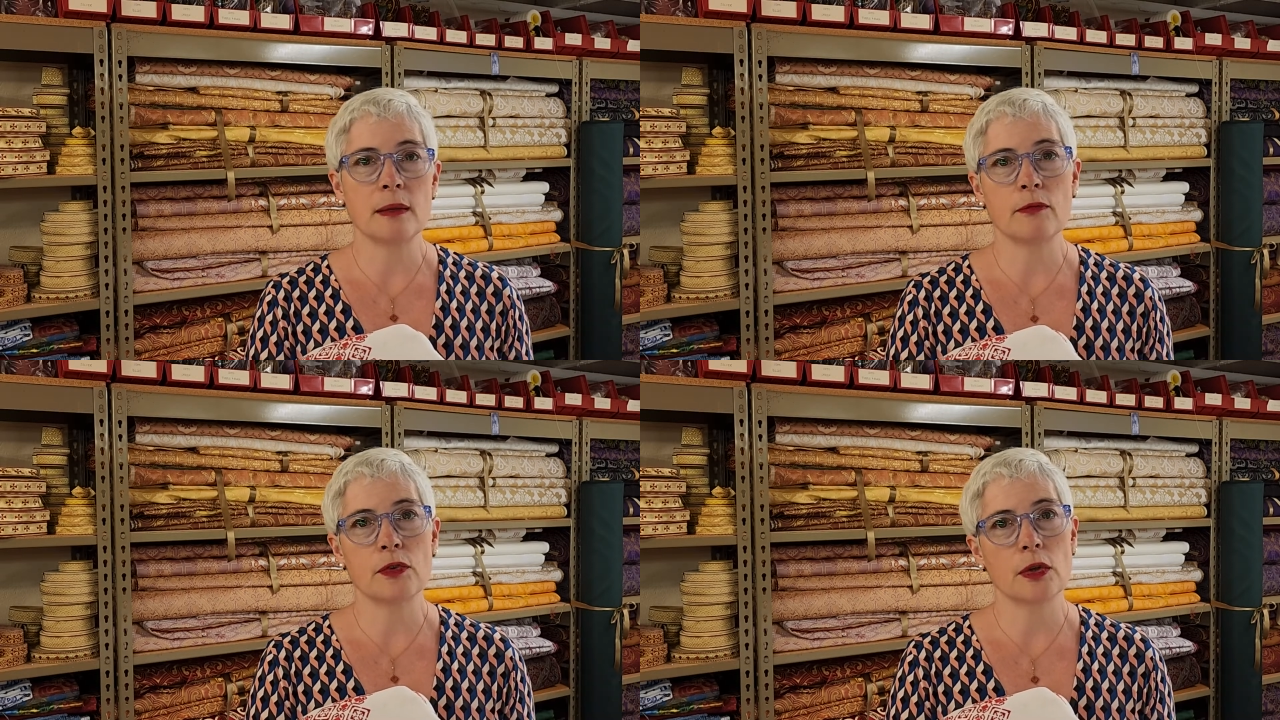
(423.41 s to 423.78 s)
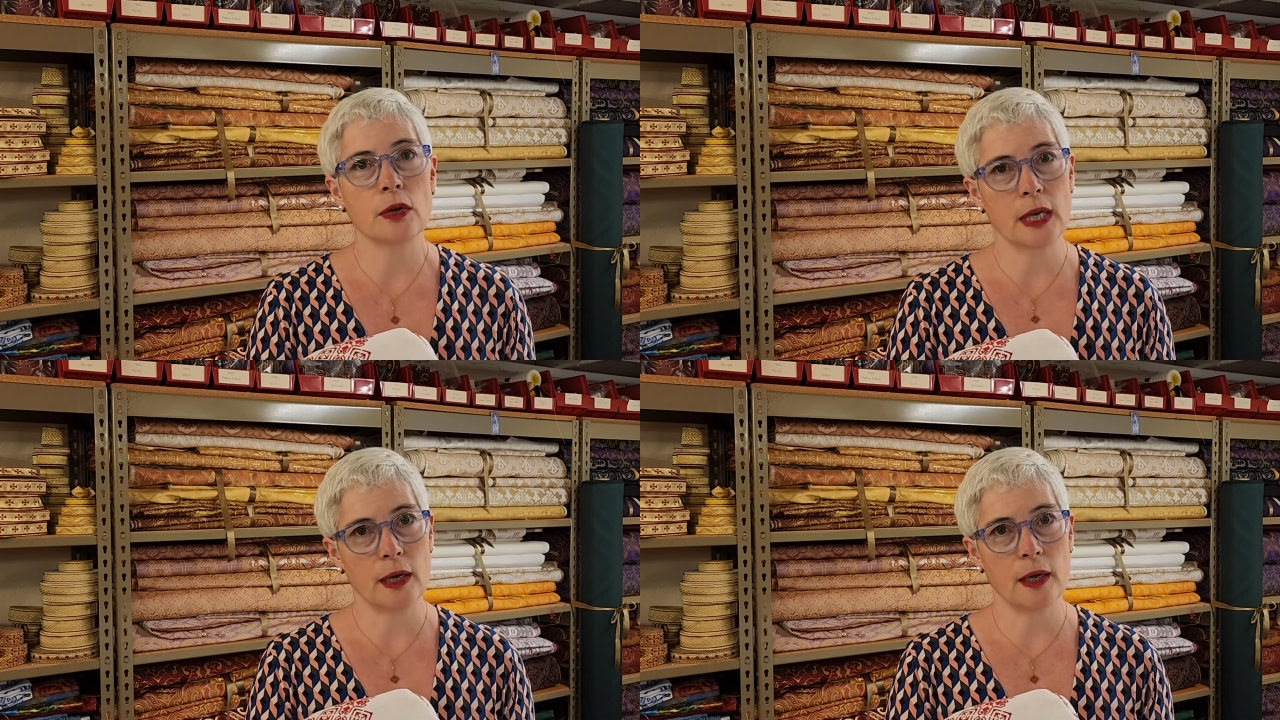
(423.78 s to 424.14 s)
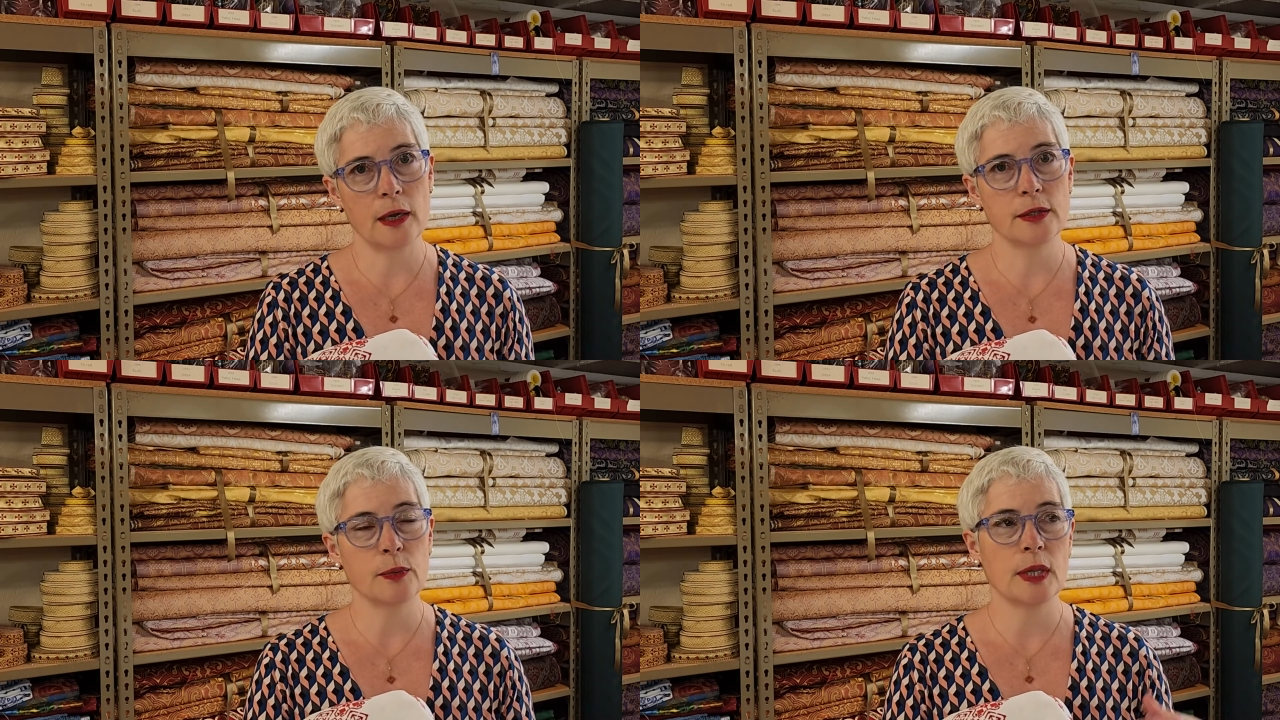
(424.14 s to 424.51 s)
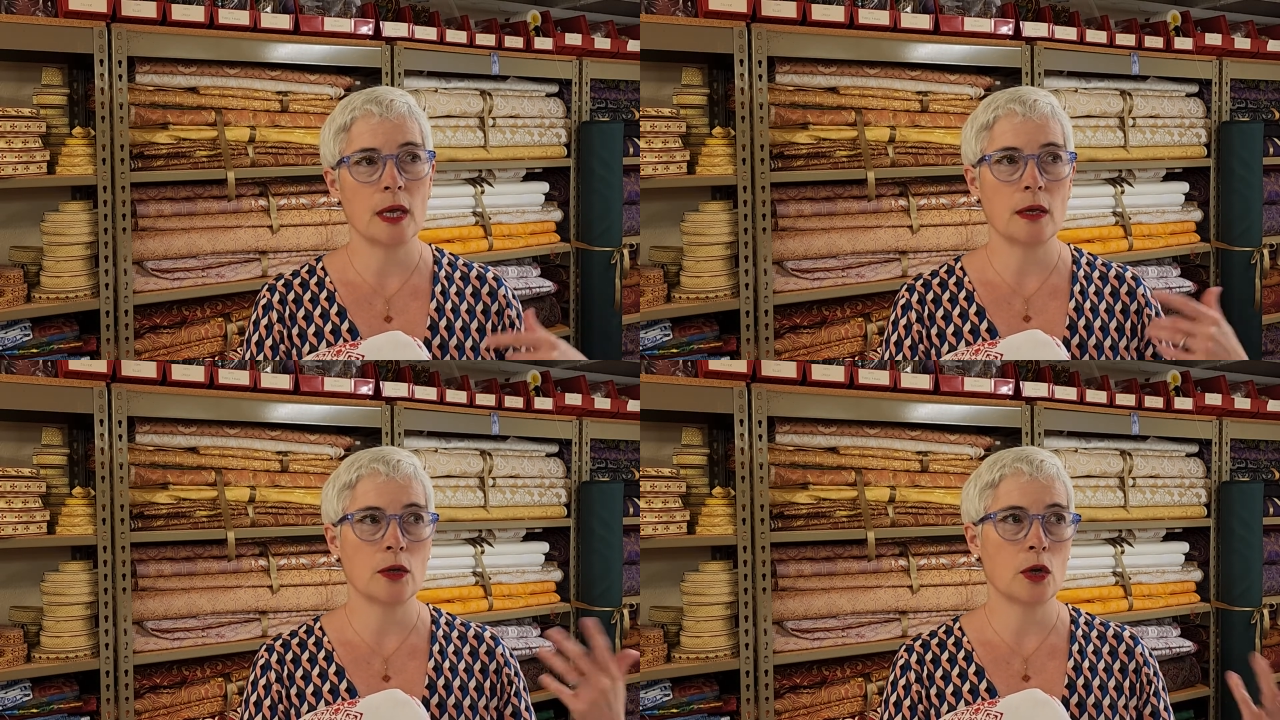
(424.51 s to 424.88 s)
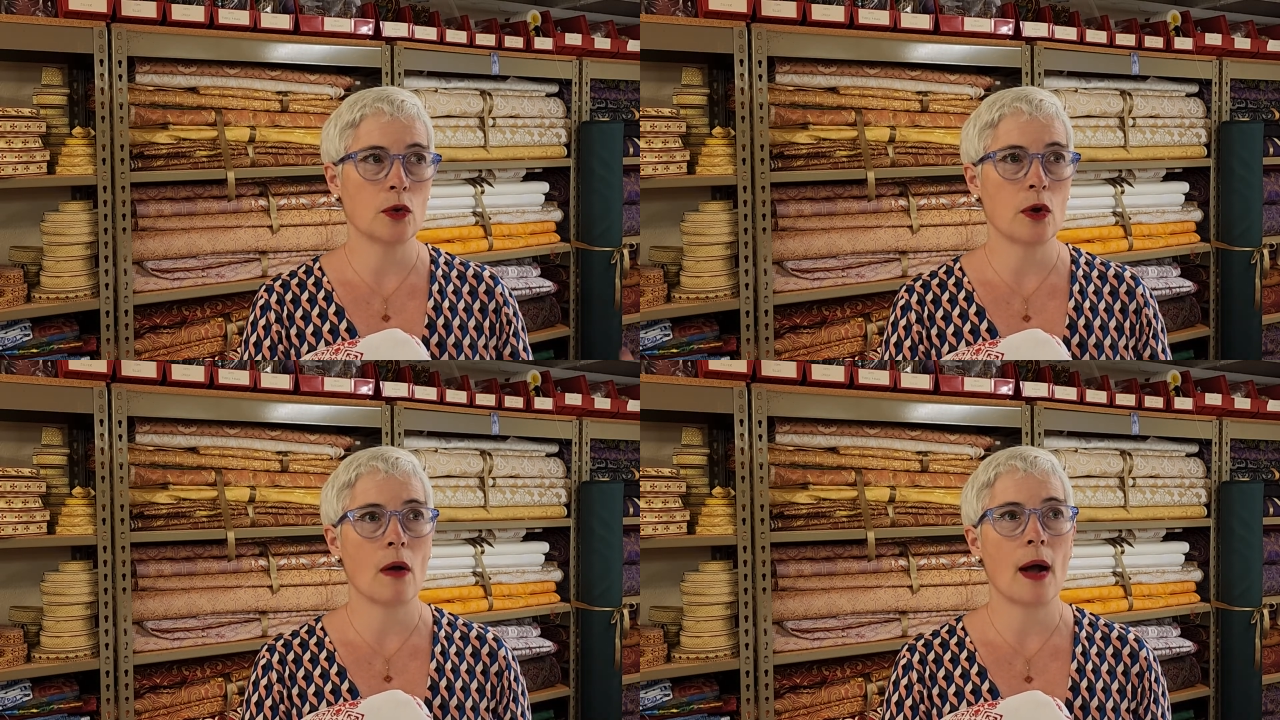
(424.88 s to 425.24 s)
for their kids when they,
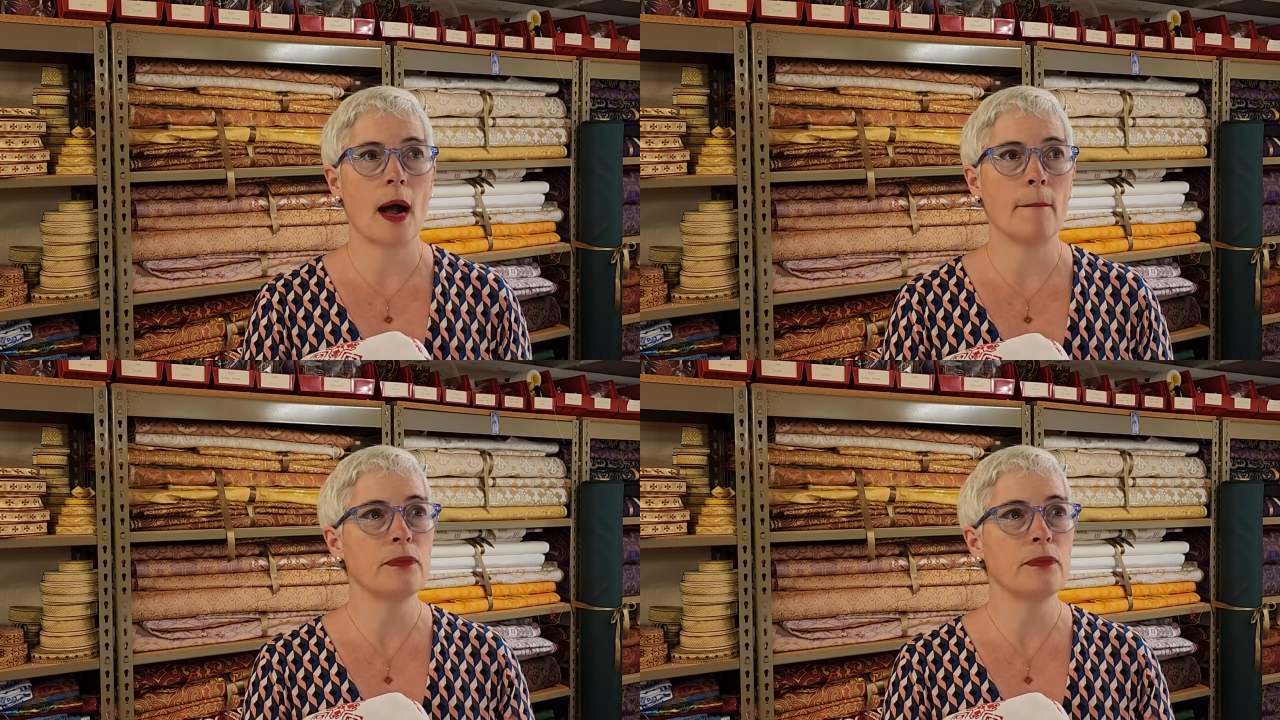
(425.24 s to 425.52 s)
grow up.